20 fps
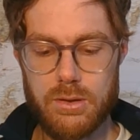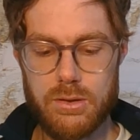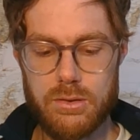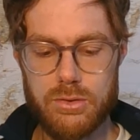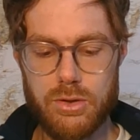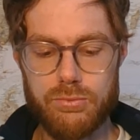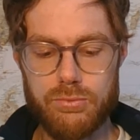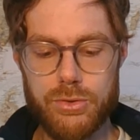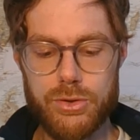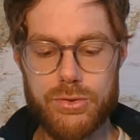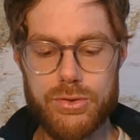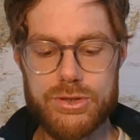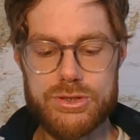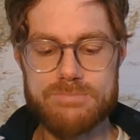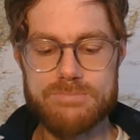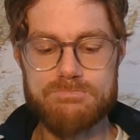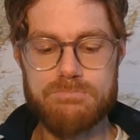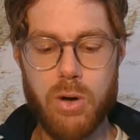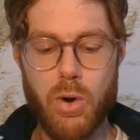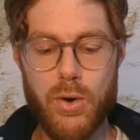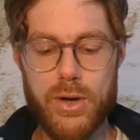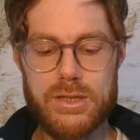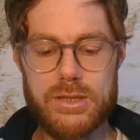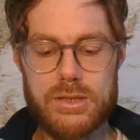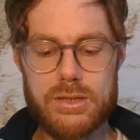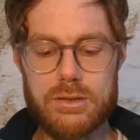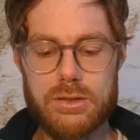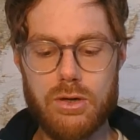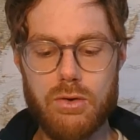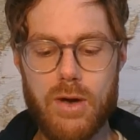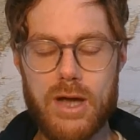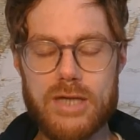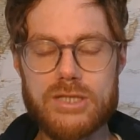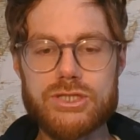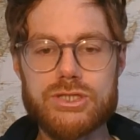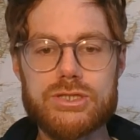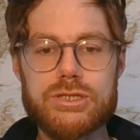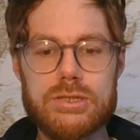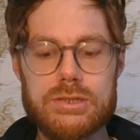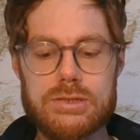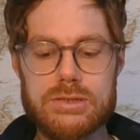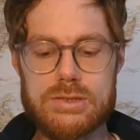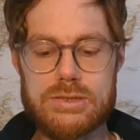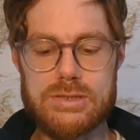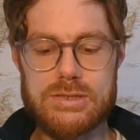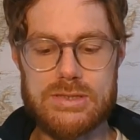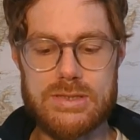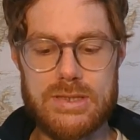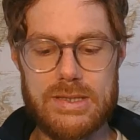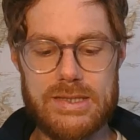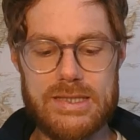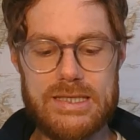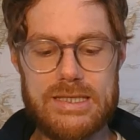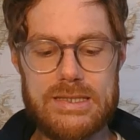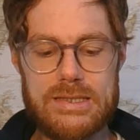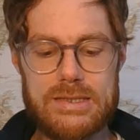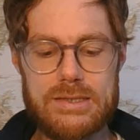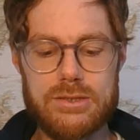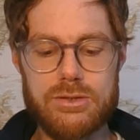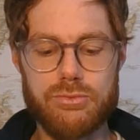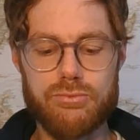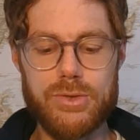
Neruda's poignant questions lead the